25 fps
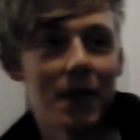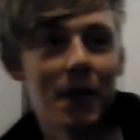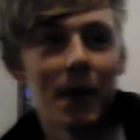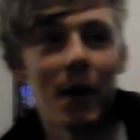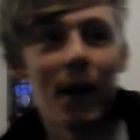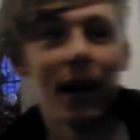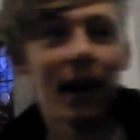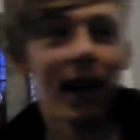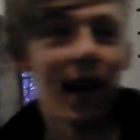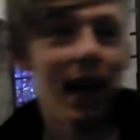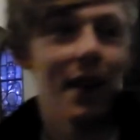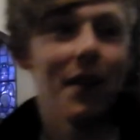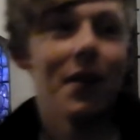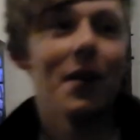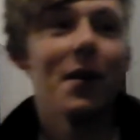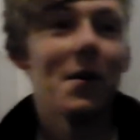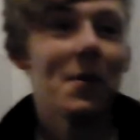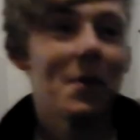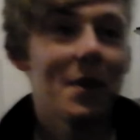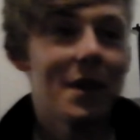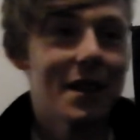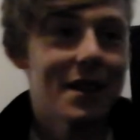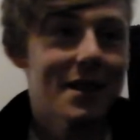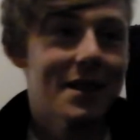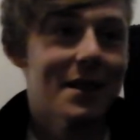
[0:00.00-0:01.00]
to do it again
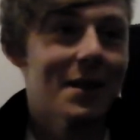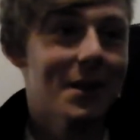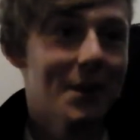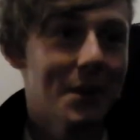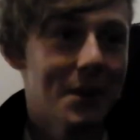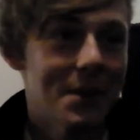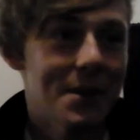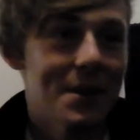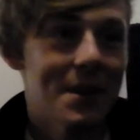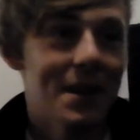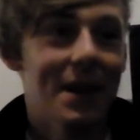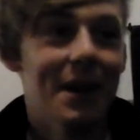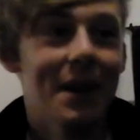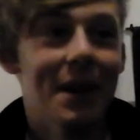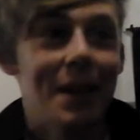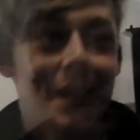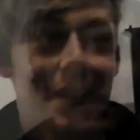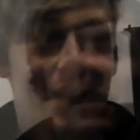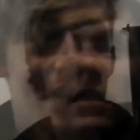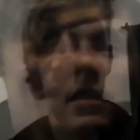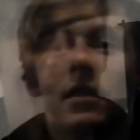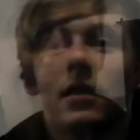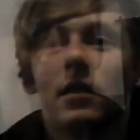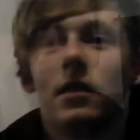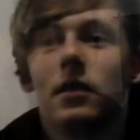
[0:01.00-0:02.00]
normally at school. So
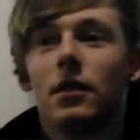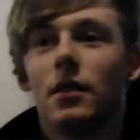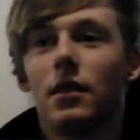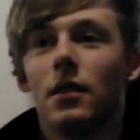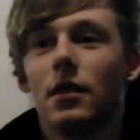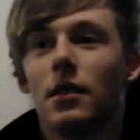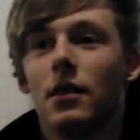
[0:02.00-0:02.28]
well.